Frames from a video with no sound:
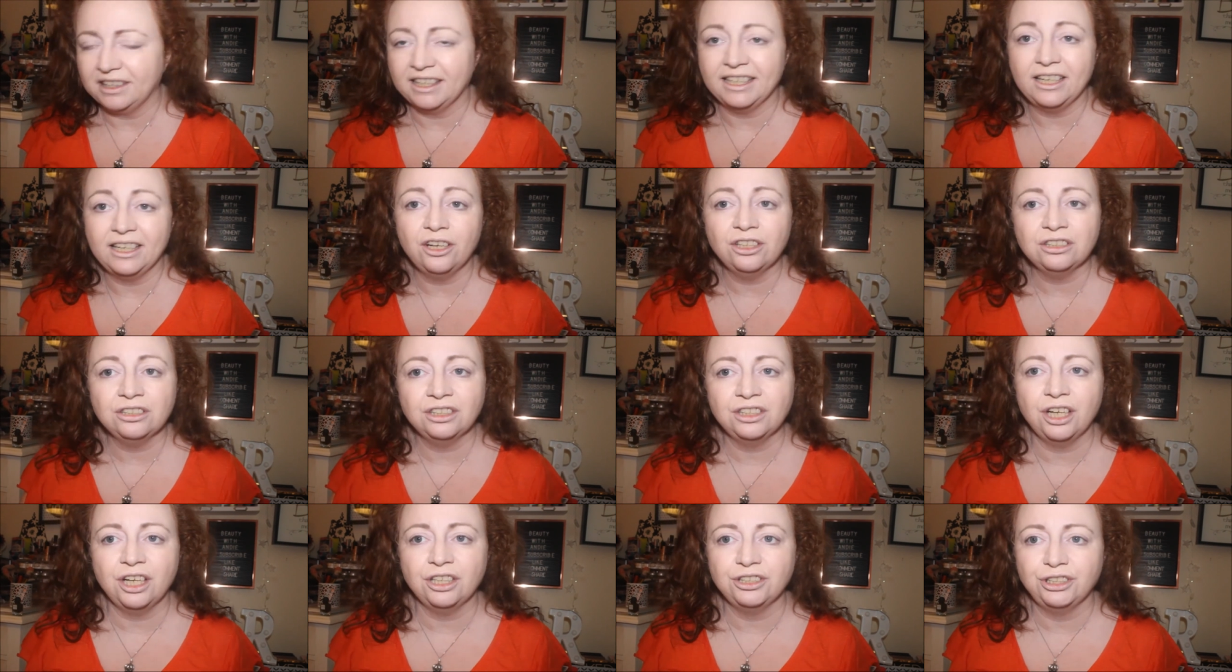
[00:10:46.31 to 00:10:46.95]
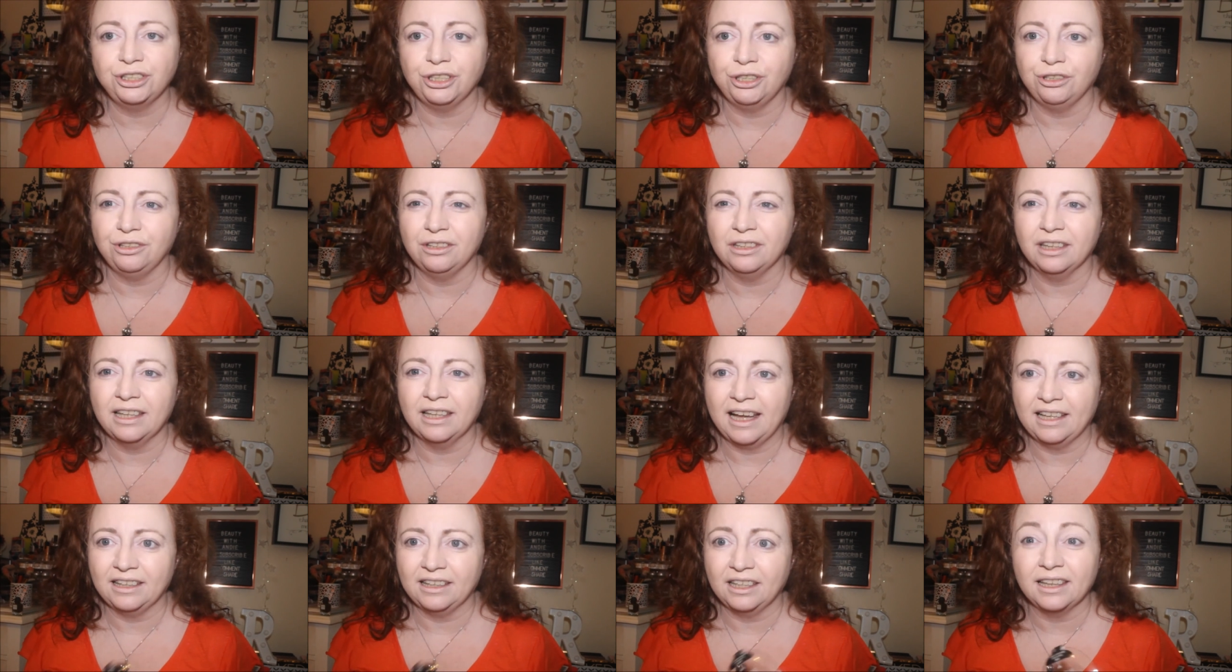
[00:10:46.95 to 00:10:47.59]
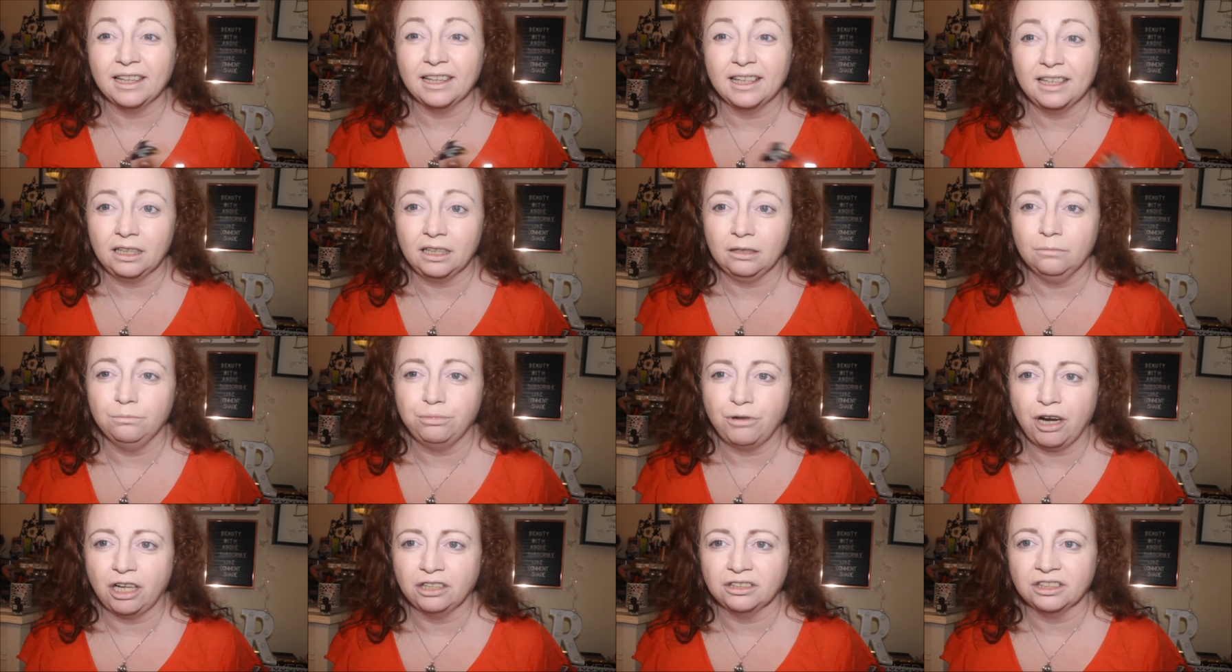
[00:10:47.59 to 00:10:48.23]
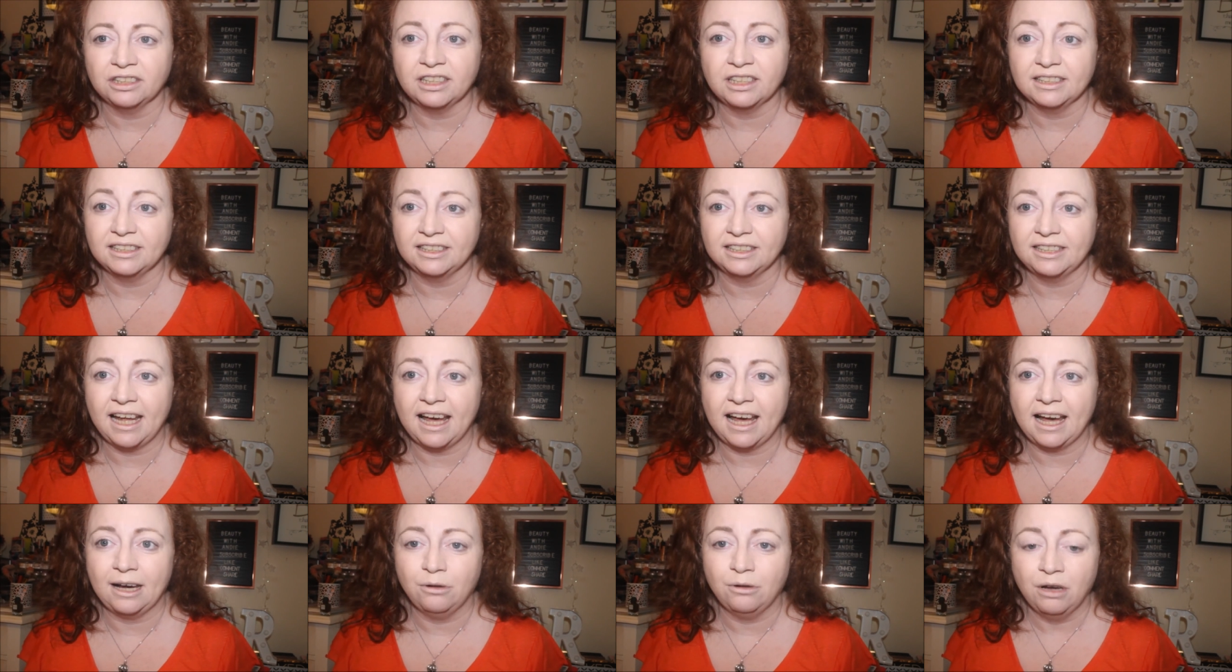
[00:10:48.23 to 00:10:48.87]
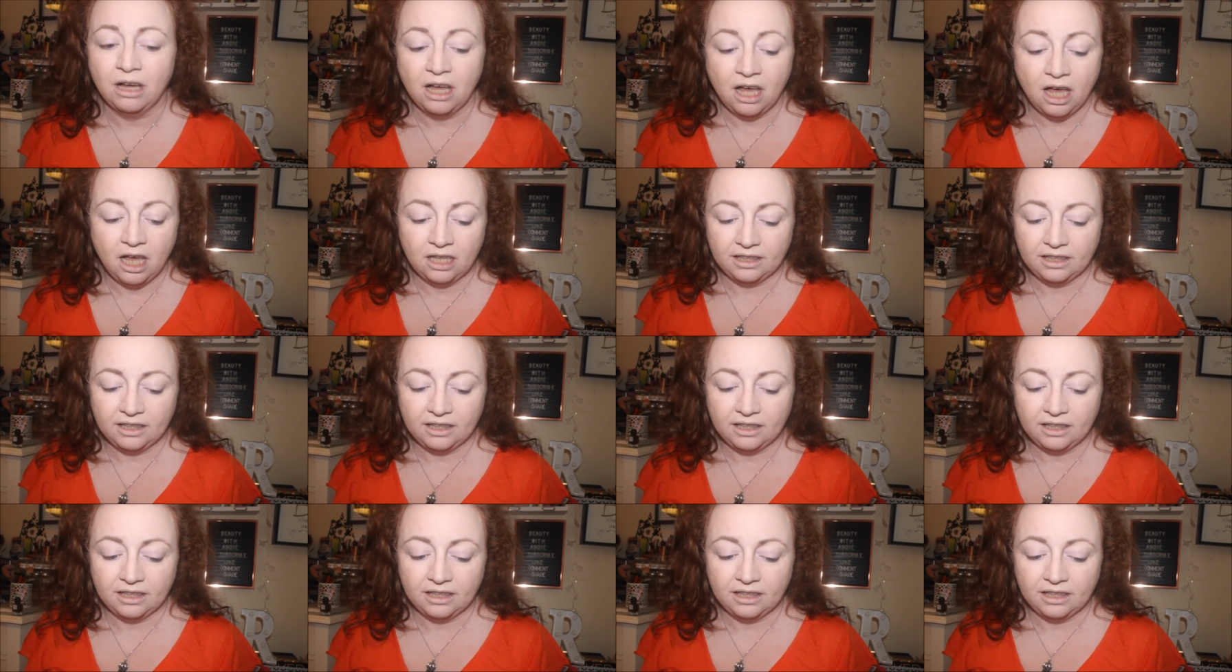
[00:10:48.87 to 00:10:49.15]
They also do like the little bronzers now.